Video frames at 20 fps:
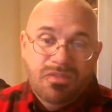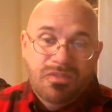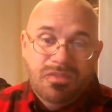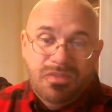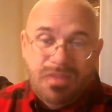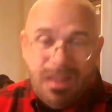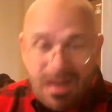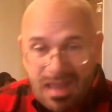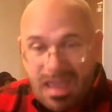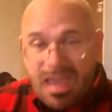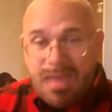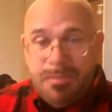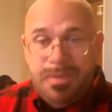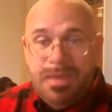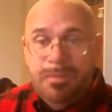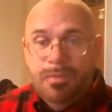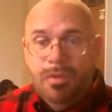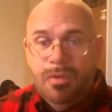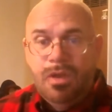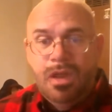today,
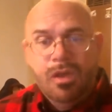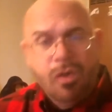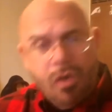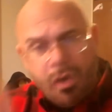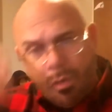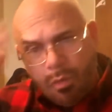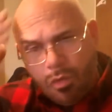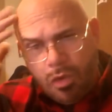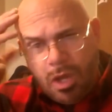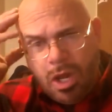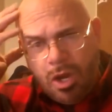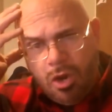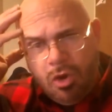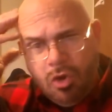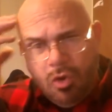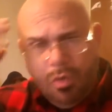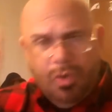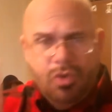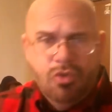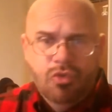people are like, oh, well, they don't
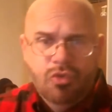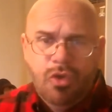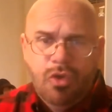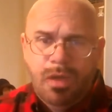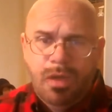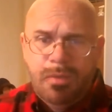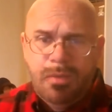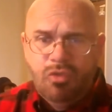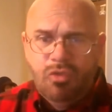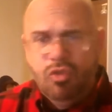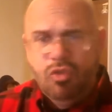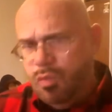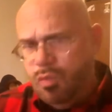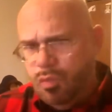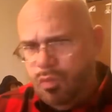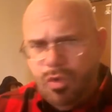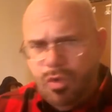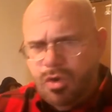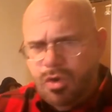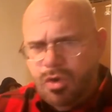know what they're talking about, so
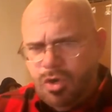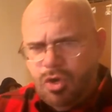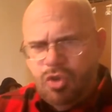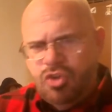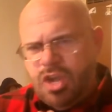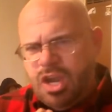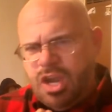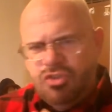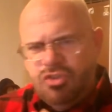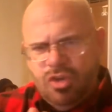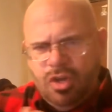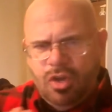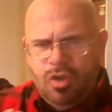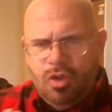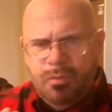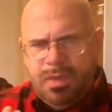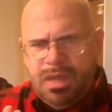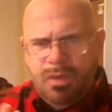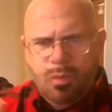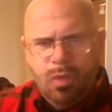we're going to change it a
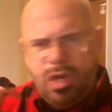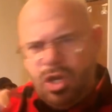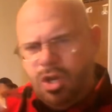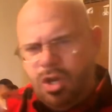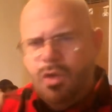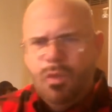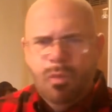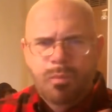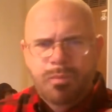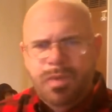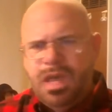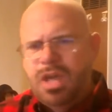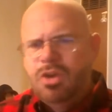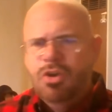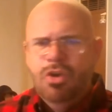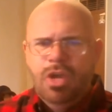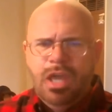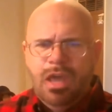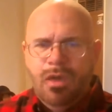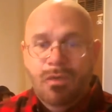little bit. We know
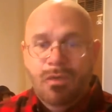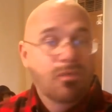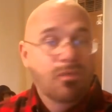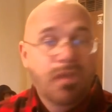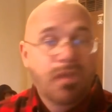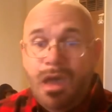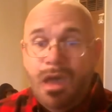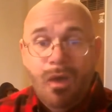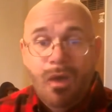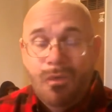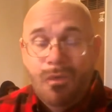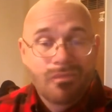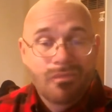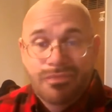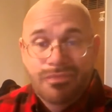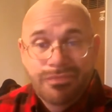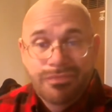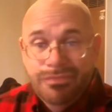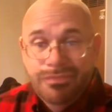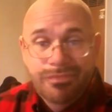better now. No.
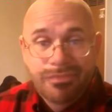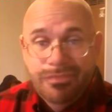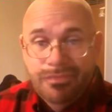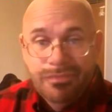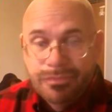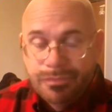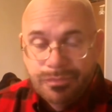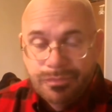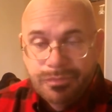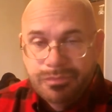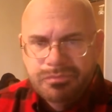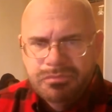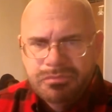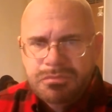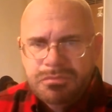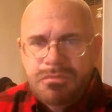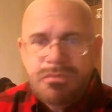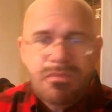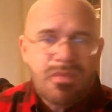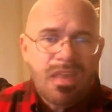
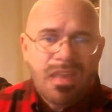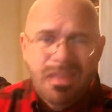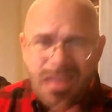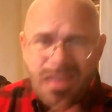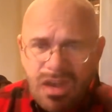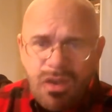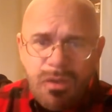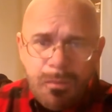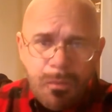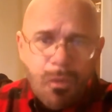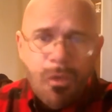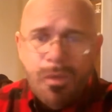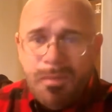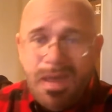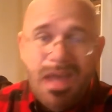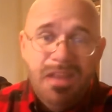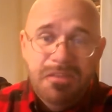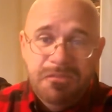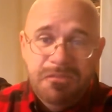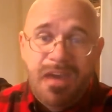They knew more
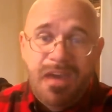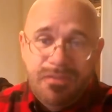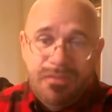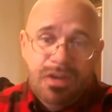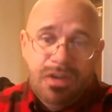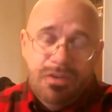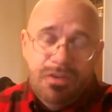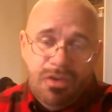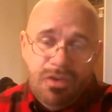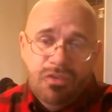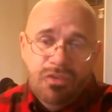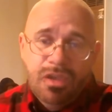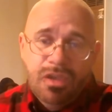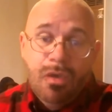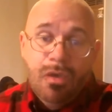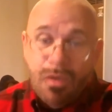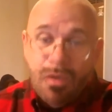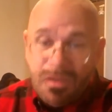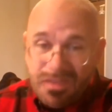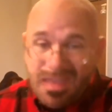about it 500 years
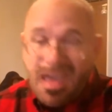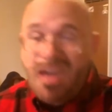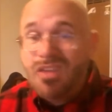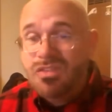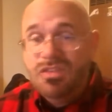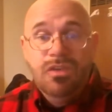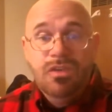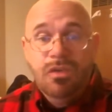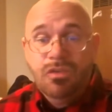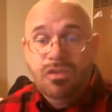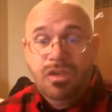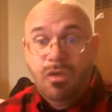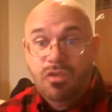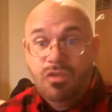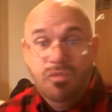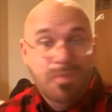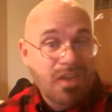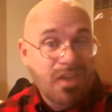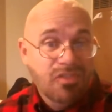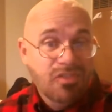ago, or 1,000 years ago
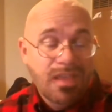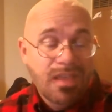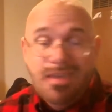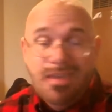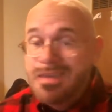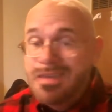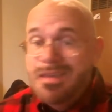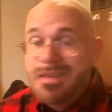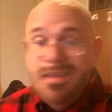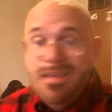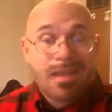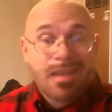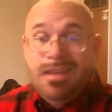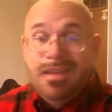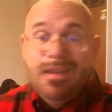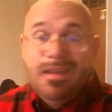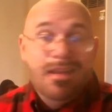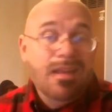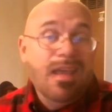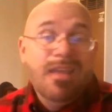especially. And
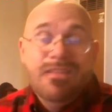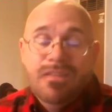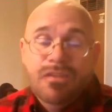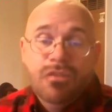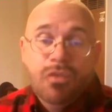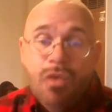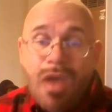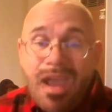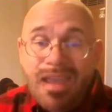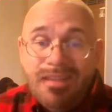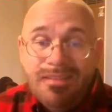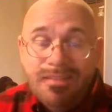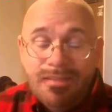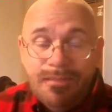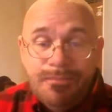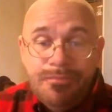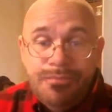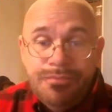in the days of Christ,